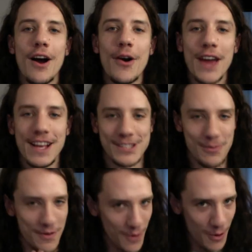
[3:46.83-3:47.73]
Okay, so
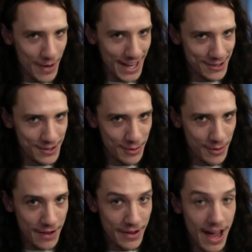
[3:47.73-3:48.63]
before we get to the growl now,